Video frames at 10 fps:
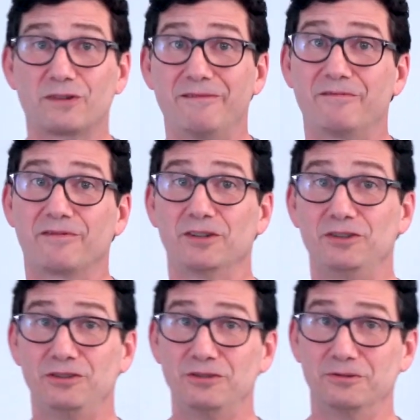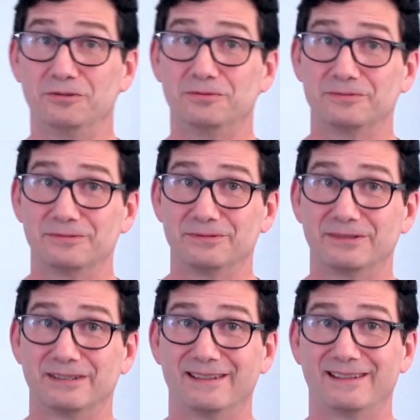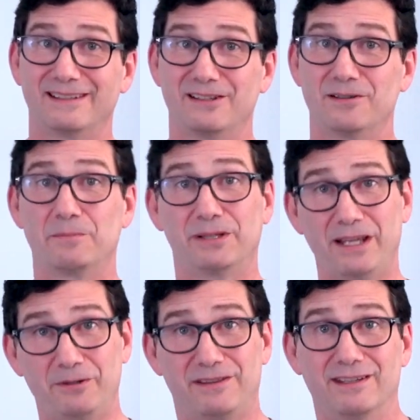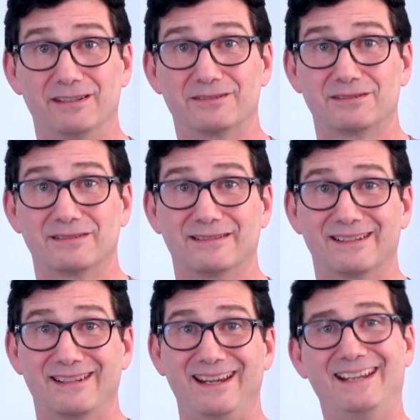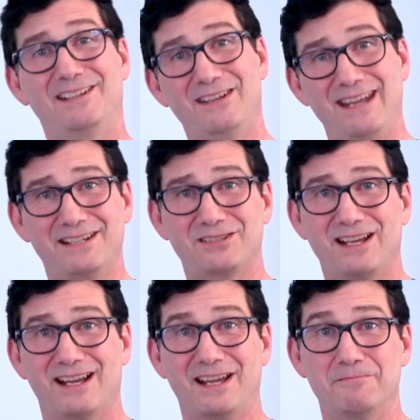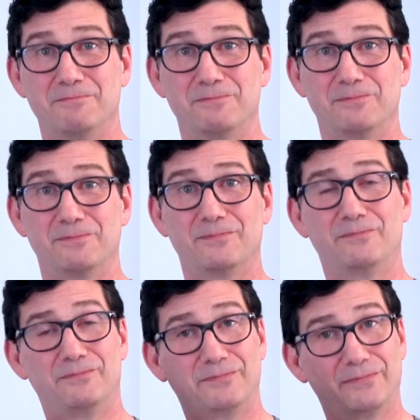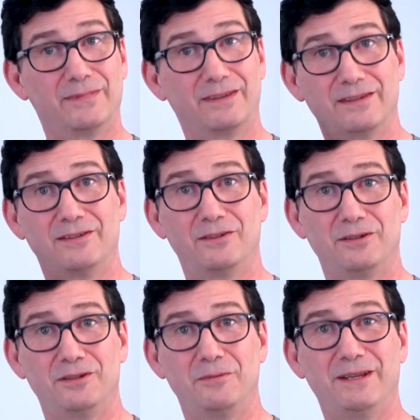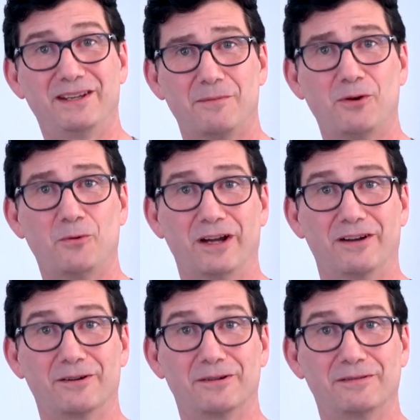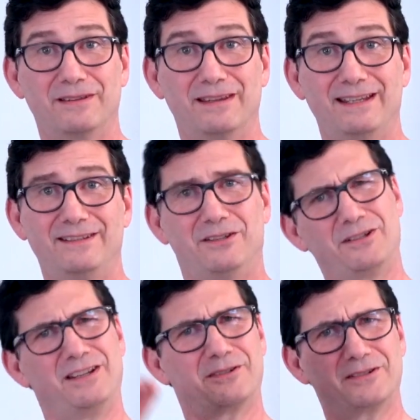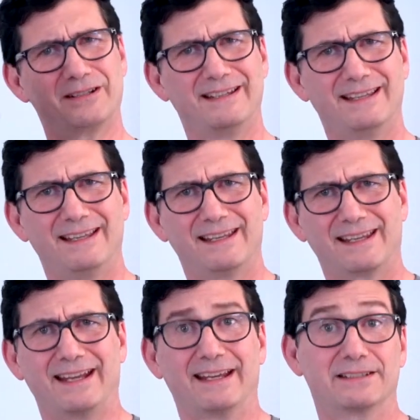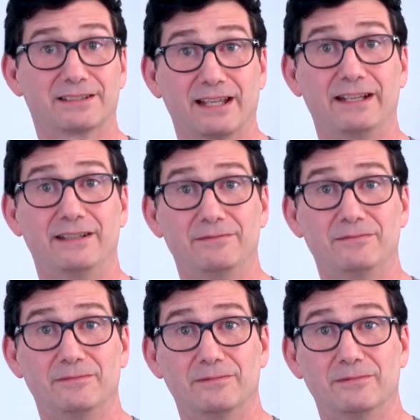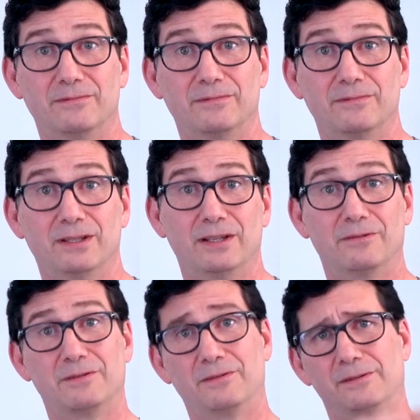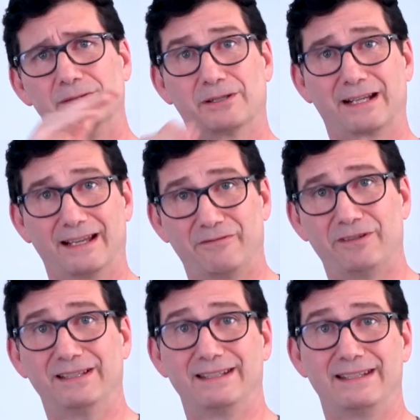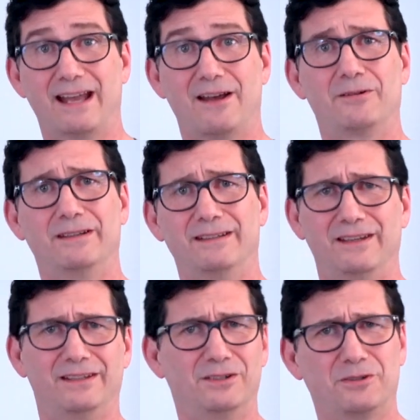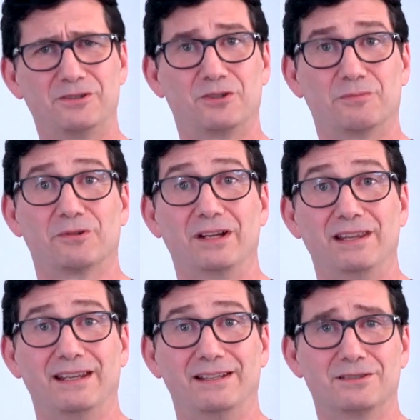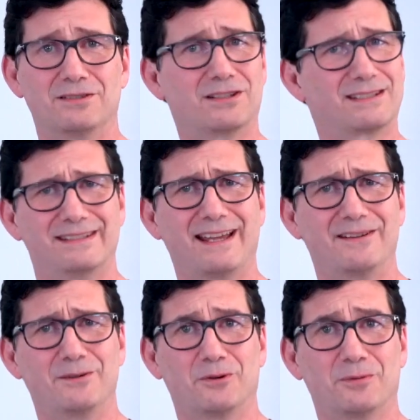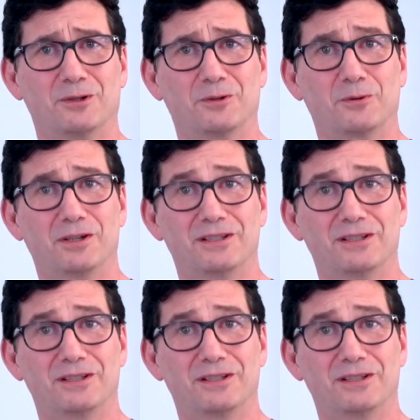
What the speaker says: right for you, play with this. Okay, and the next time you become aware that you're either getting excited, you know, or kind of feeling down, and you notice your breathing's just not normal or where